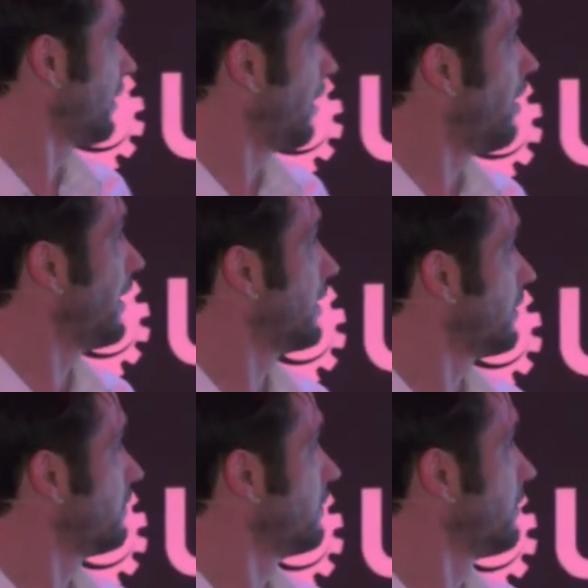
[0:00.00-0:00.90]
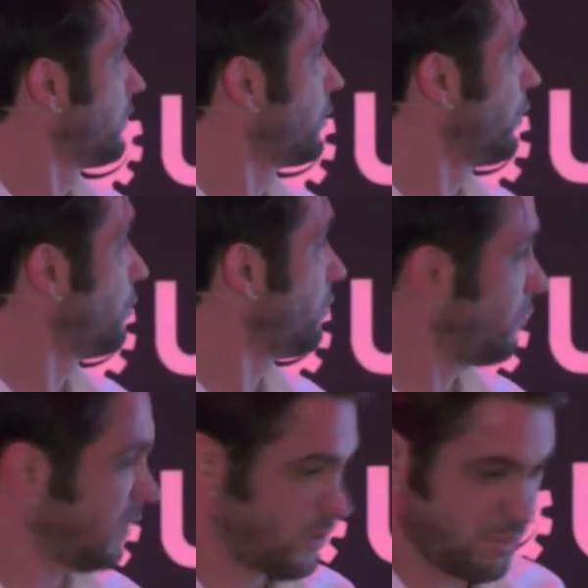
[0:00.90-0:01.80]
iron tools,
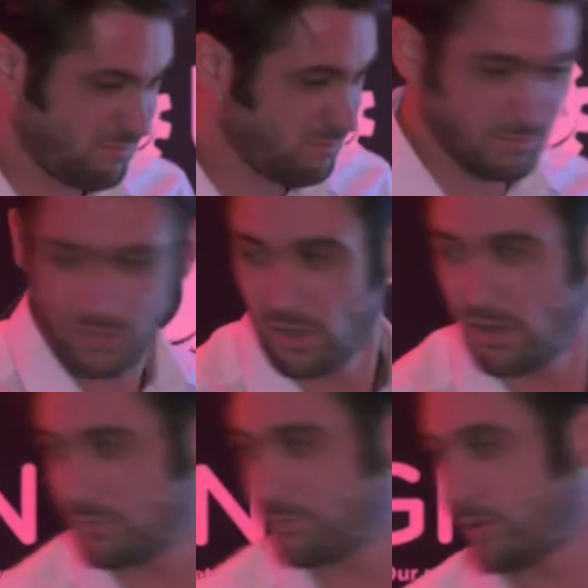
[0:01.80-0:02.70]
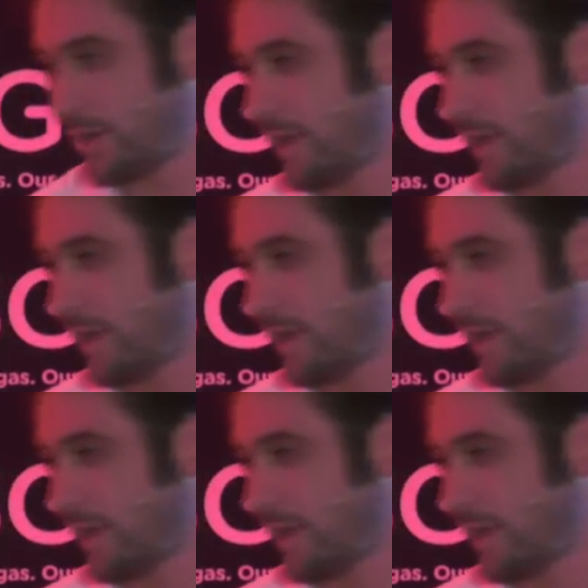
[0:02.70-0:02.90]
which aren't very